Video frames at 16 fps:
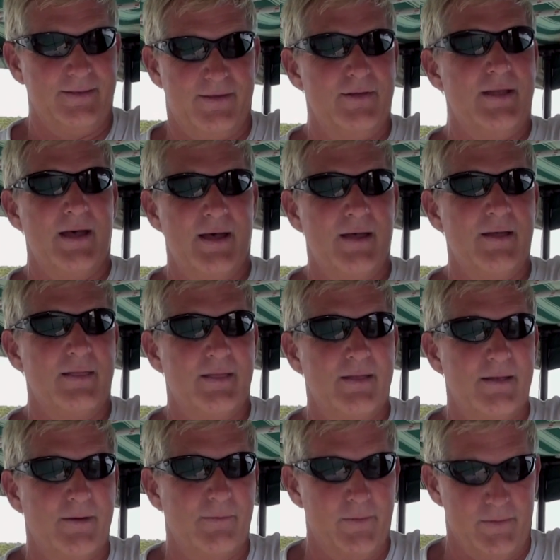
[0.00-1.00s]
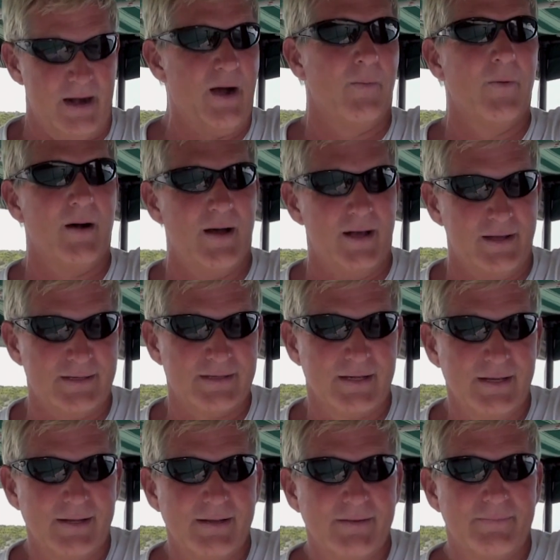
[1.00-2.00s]
to the where I
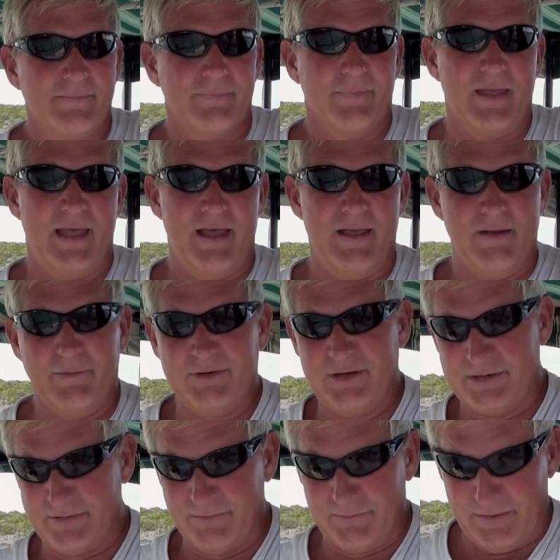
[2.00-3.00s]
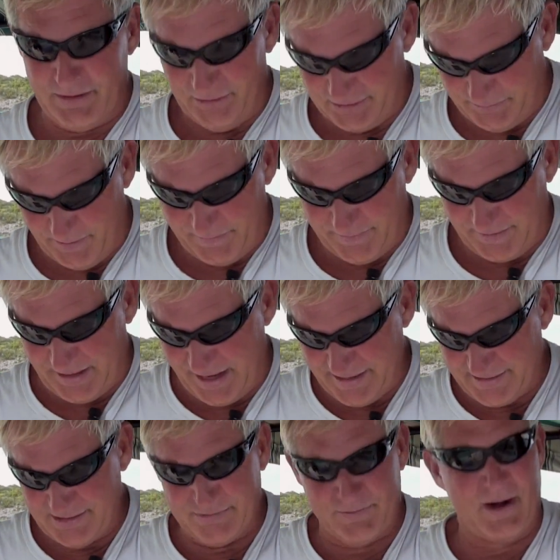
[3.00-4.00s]
was, and it was just one of those perfect
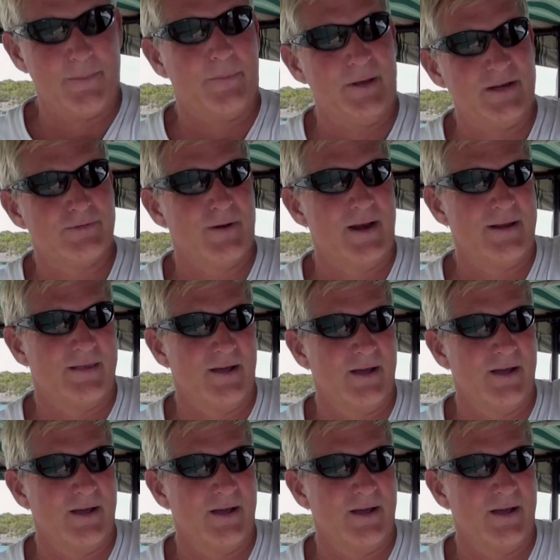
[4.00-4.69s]
cases, right place, right